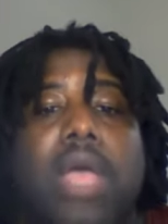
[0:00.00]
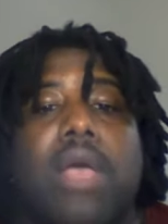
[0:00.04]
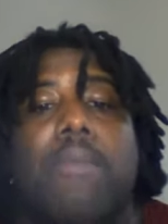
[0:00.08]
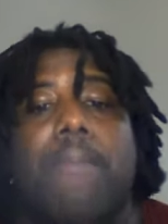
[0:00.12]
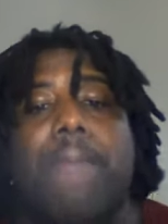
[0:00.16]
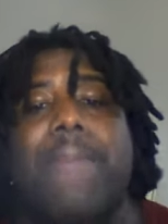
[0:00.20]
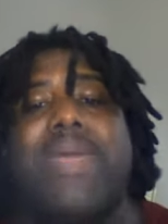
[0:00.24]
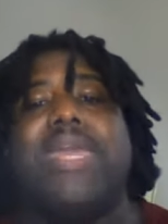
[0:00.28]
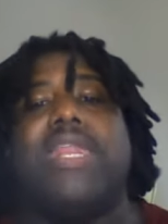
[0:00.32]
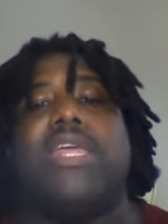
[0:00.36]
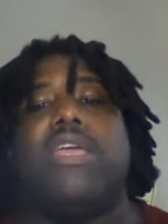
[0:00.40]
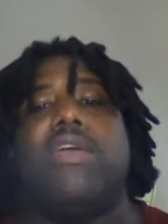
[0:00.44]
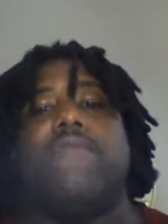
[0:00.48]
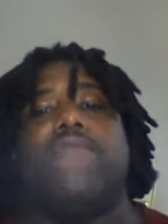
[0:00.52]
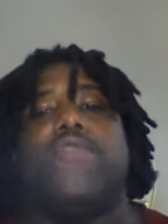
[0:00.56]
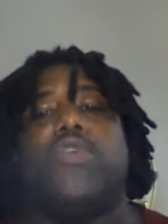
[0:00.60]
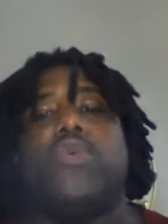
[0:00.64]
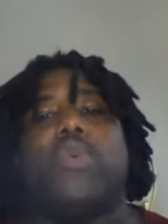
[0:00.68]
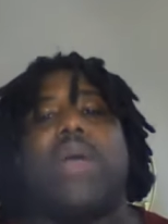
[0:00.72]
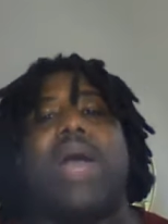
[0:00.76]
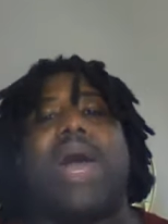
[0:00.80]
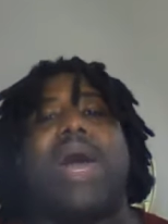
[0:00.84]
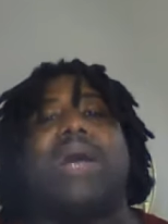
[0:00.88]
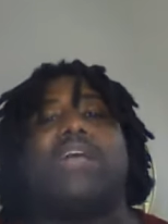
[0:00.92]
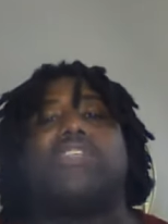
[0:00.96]
Many of you
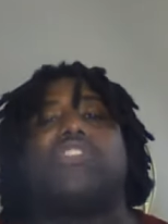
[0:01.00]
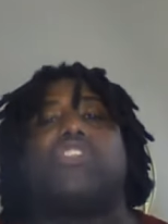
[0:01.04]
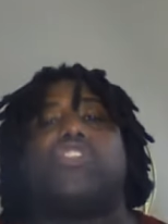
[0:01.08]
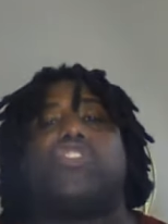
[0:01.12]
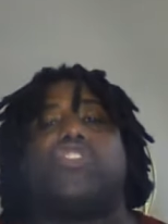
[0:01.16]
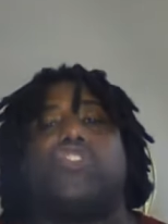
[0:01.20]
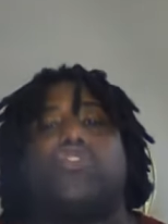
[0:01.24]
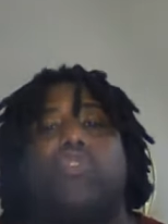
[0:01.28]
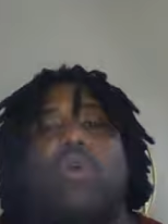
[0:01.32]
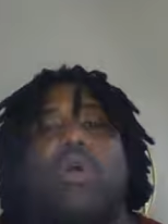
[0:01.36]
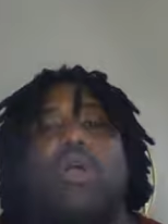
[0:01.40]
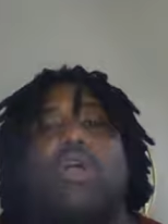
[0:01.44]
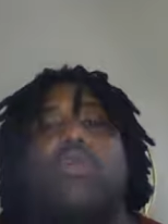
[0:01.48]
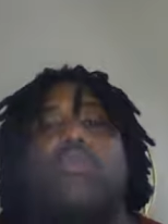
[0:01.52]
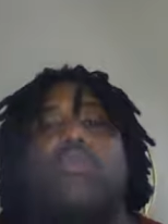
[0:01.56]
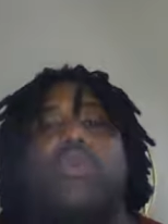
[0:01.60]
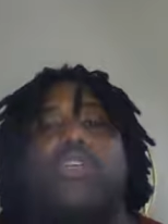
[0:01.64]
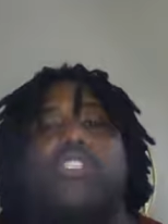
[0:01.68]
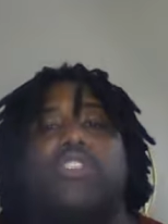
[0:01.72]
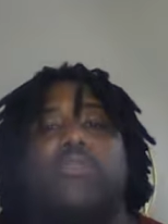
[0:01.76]
guys are struggling with